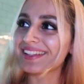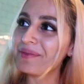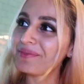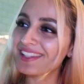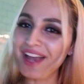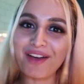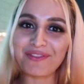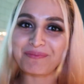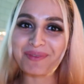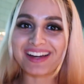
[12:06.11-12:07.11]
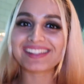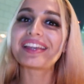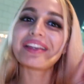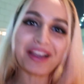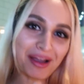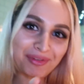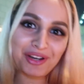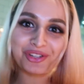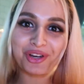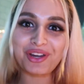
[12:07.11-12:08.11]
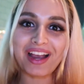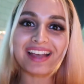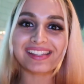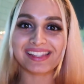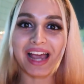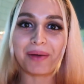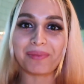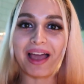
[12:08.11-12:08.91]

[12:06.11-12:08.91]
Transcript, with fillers: some stuff and bricks. I'm gonna show you guys a time